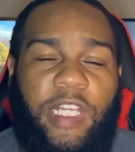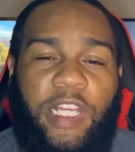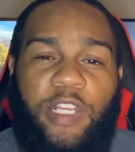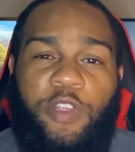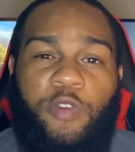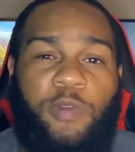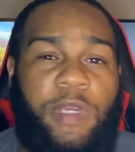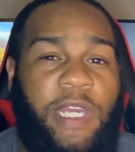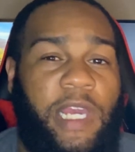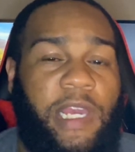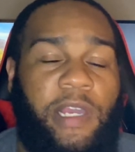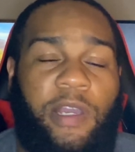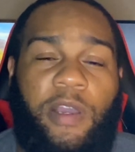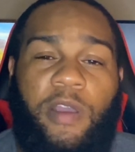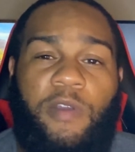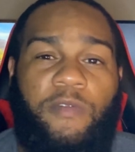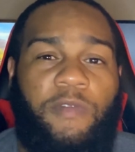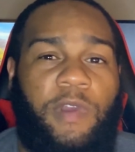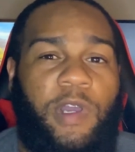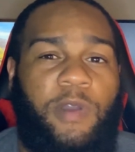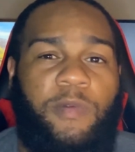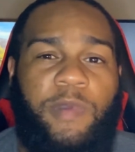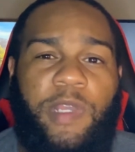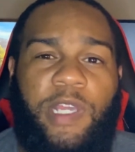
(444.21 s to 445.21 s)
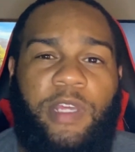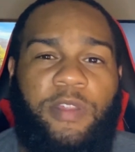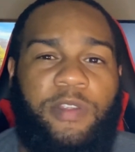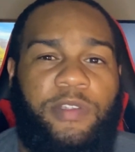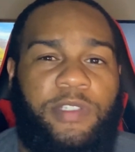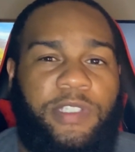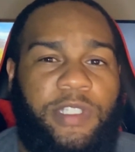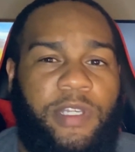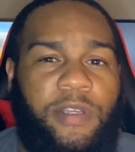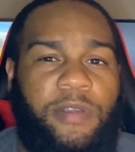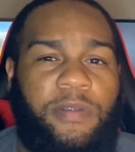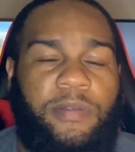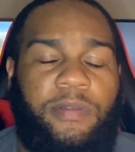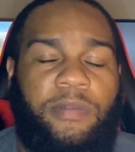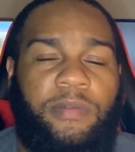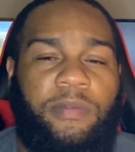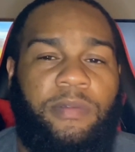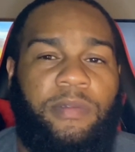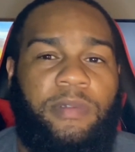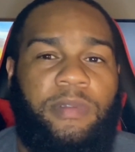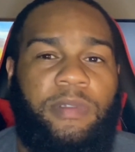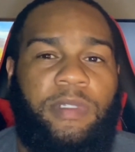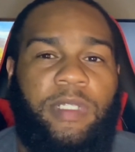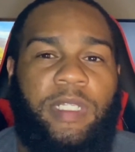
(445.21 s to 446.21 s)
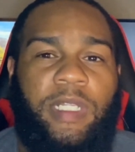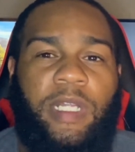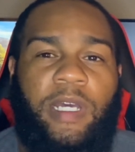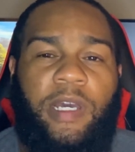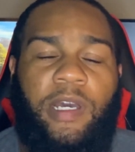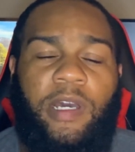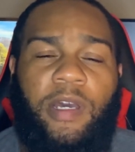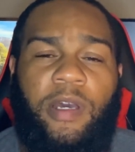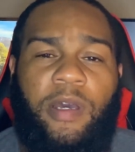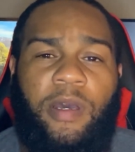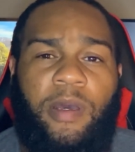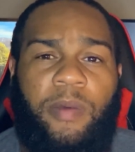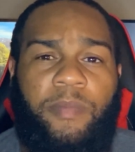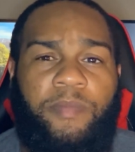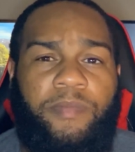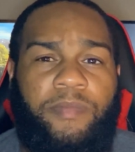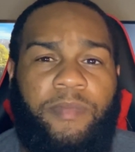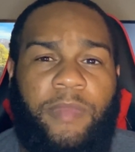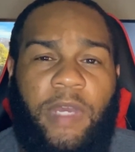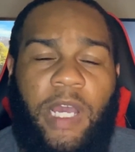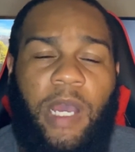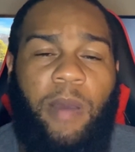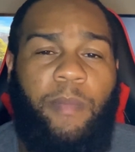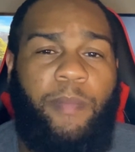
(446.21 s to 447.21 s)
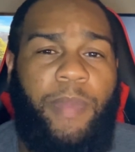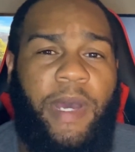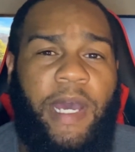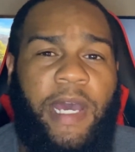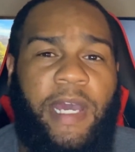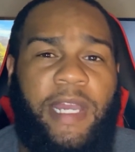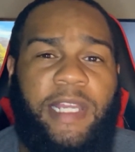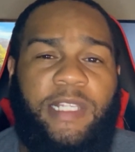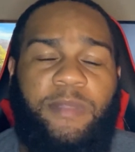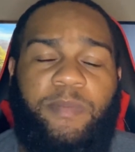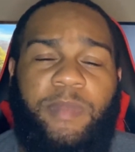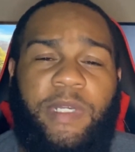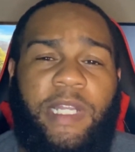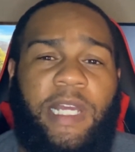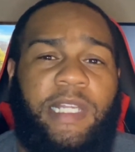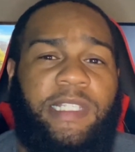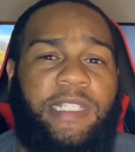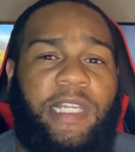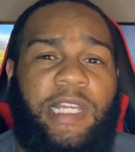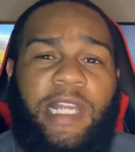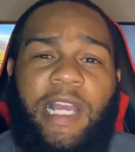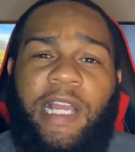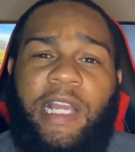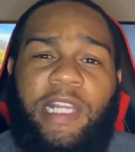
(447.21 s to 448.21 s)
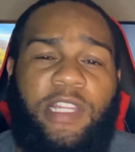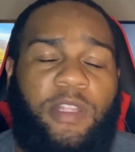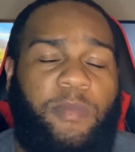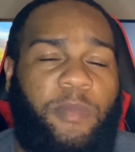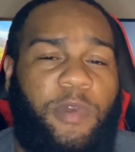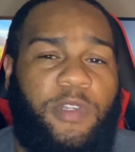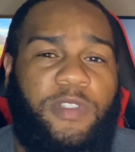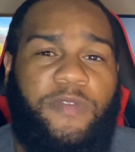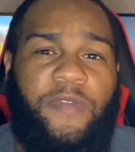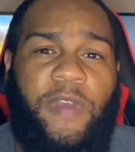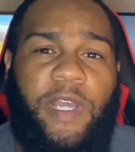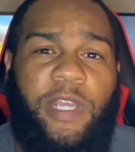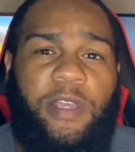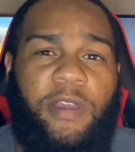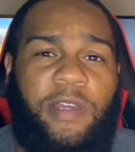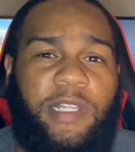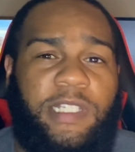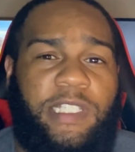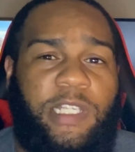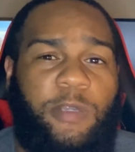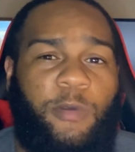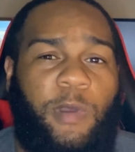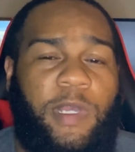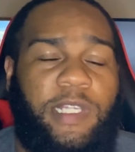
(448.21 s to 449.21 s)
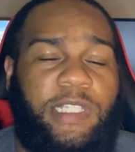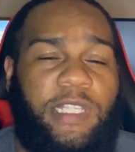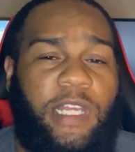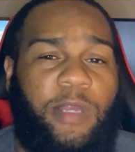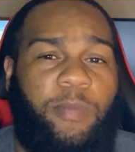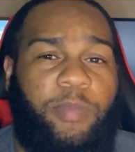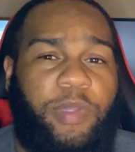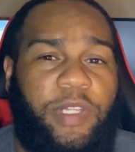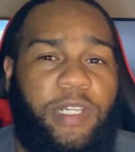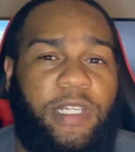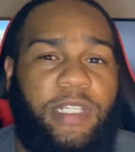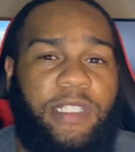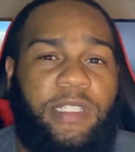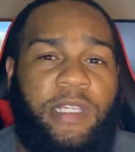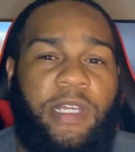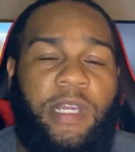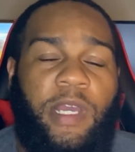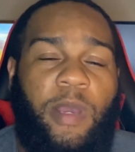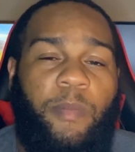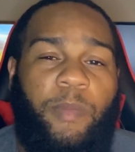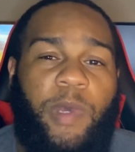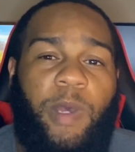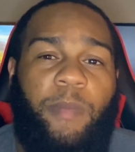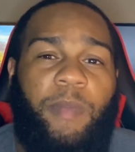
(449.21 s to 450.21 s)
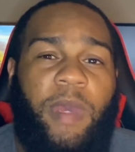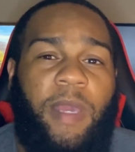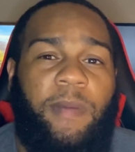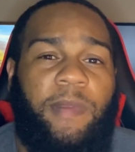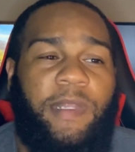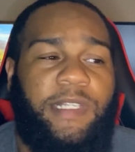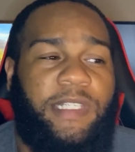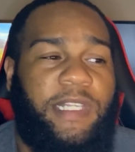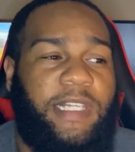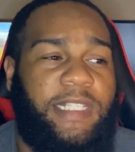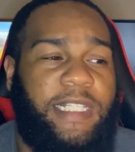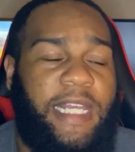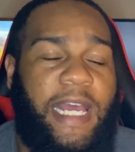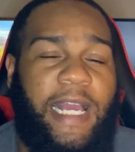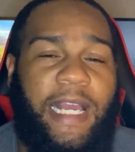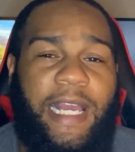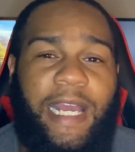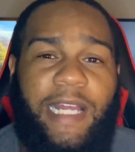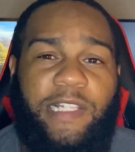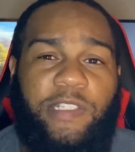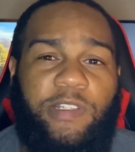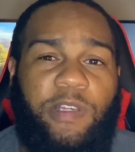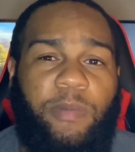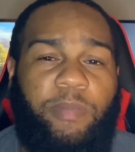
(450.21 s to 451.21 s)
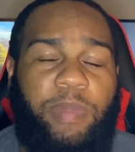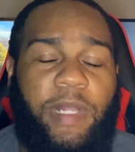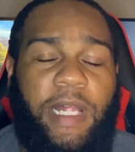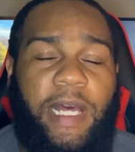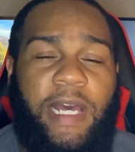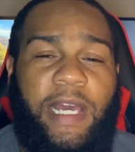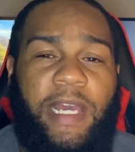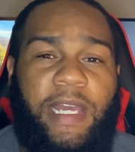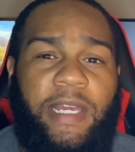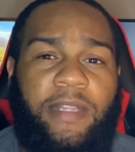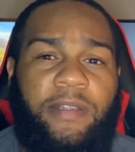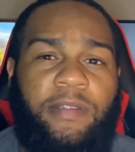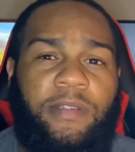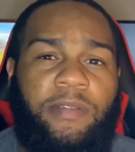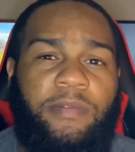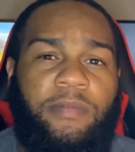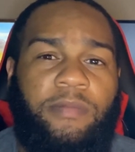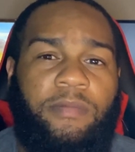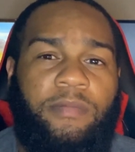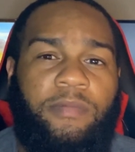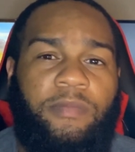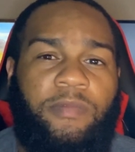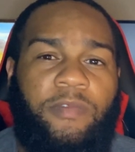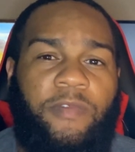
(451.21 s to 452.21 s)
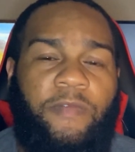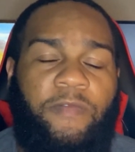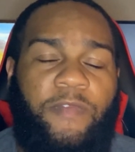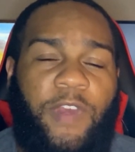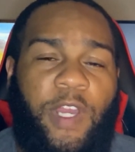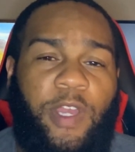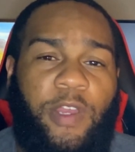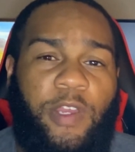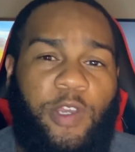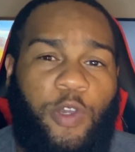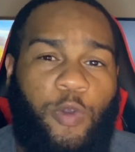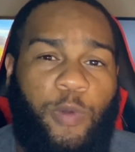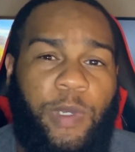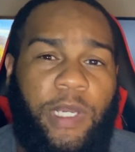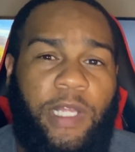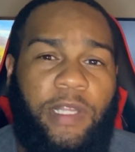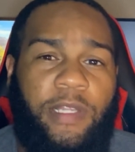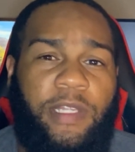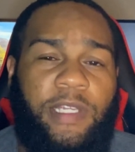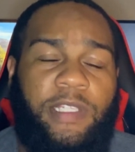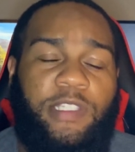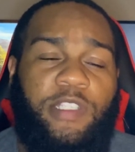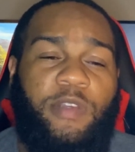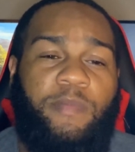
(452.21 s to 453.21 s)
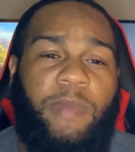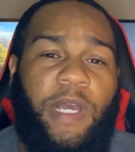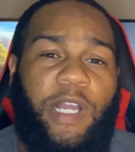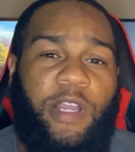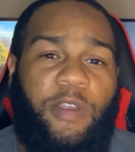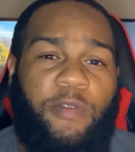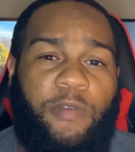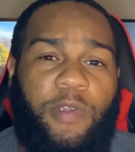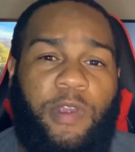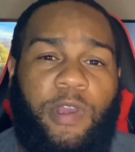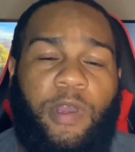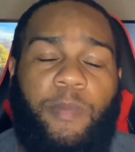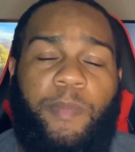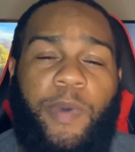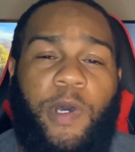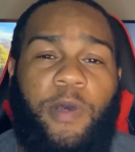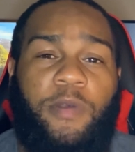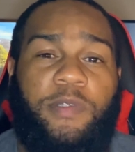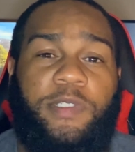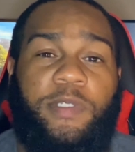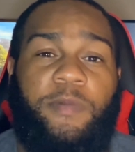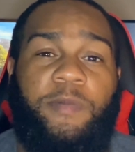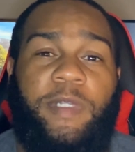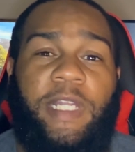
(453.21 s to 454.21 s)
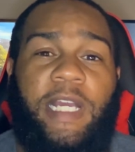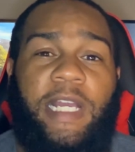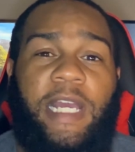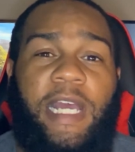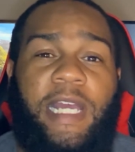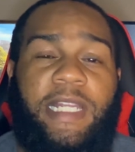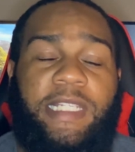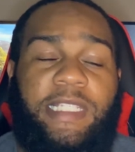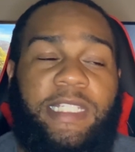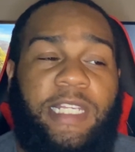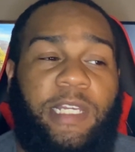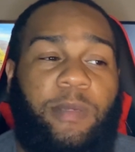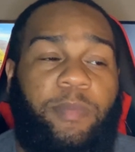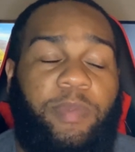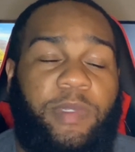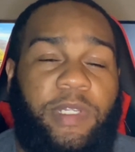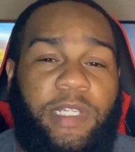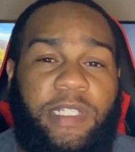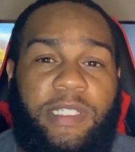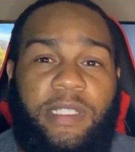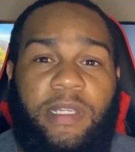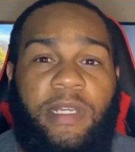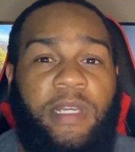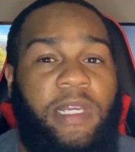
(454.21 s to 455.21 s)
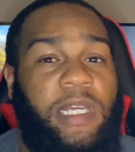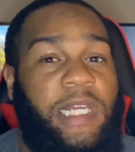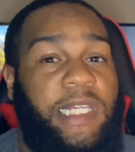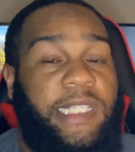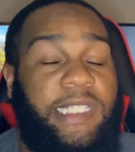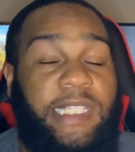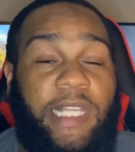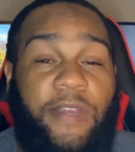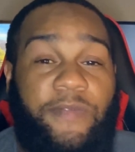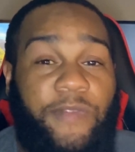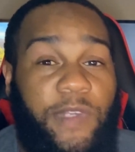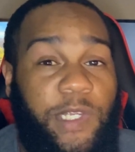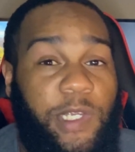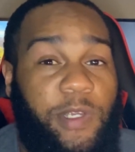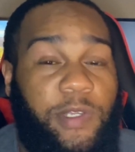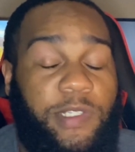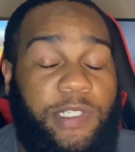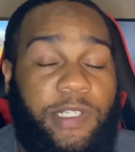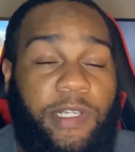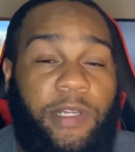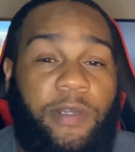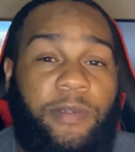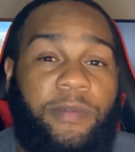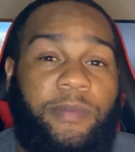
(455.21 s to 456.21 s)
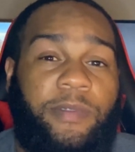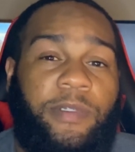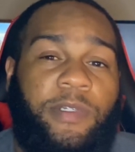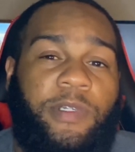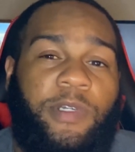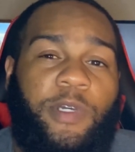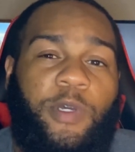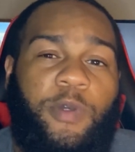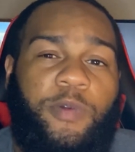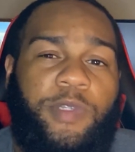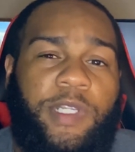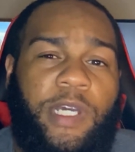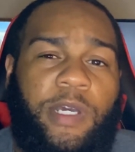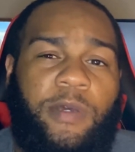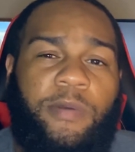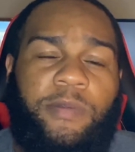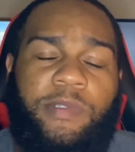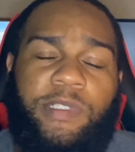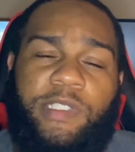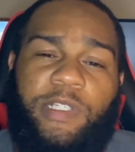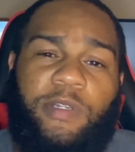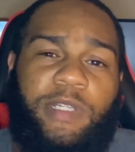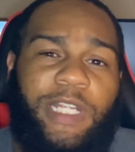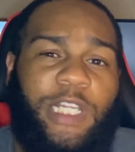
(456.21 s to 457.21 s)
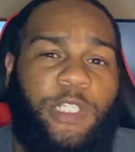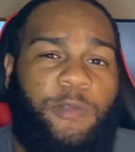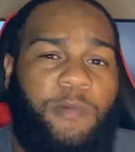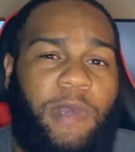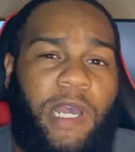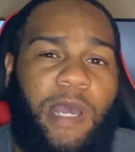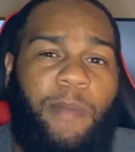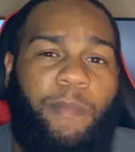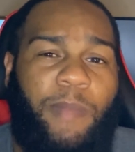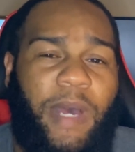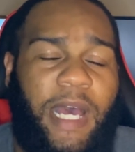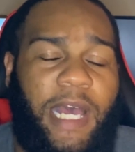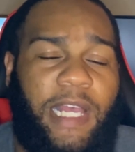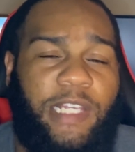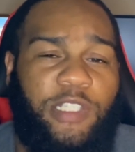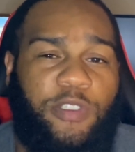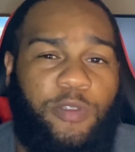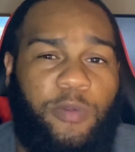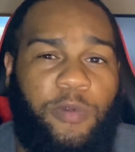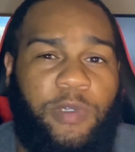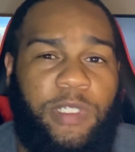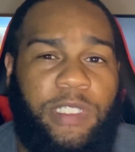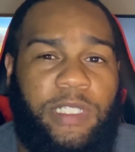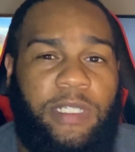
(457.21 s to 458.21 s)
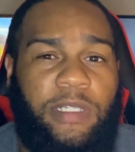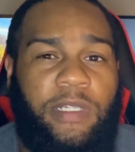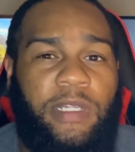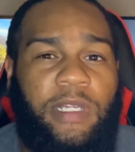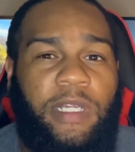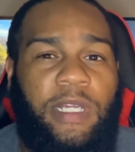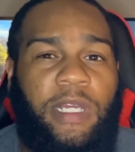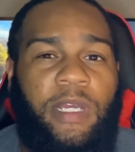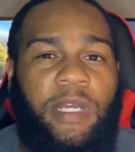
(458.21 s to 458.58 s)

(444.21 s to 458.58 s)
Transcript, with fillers: You can't go wrong with either cert. Um, I'm biased, but I say I got the most value out of CYSA Plus, but maybe that's because I got to apply very quickly to my career opposed to when I got Sec Plus seven years ago. Who knows? So that's why I'm biased towards it.